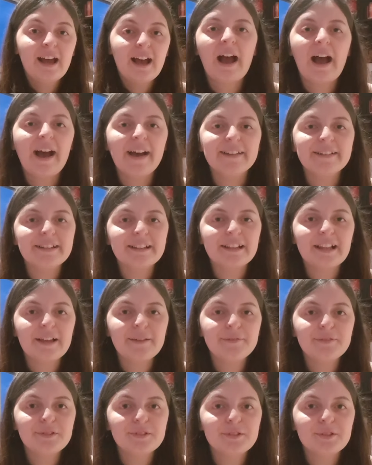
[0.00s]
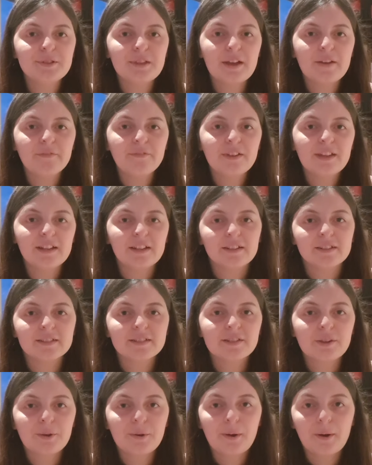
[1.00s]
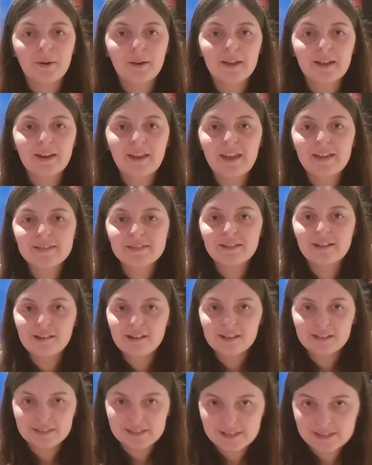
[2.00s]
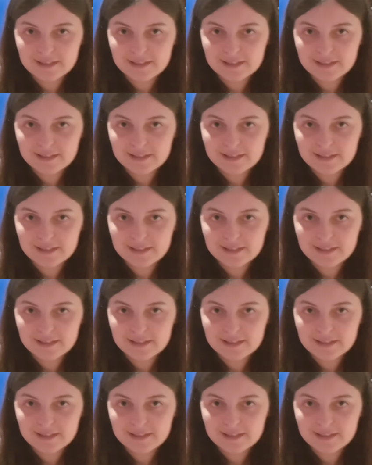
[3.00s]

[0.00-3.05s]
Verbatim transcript: and left to do their thing. So I'm going to get started.